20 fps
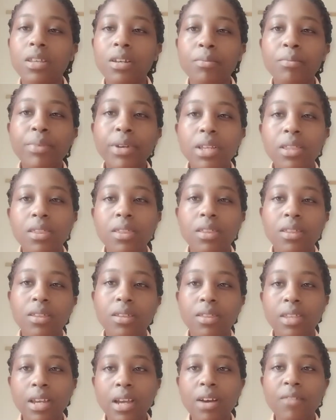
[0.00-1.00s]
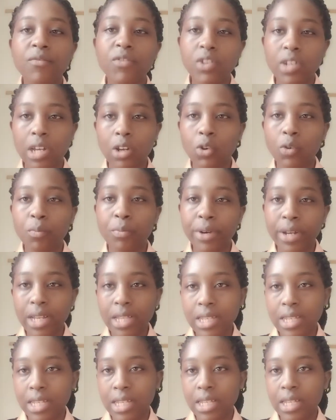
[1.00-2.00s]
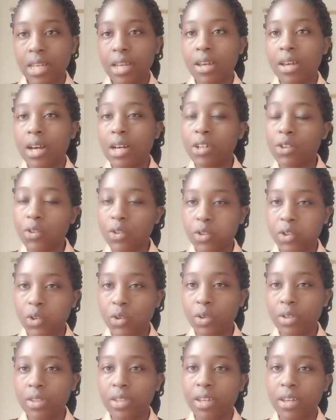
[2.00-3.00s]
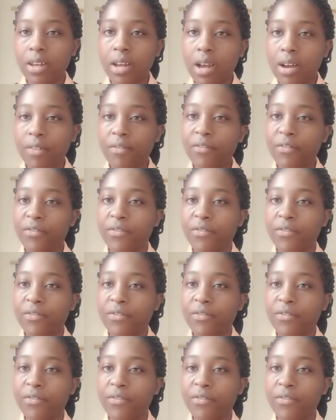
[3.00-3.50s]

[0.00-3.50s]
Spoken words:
breathe, they have shallow breaths, and also they have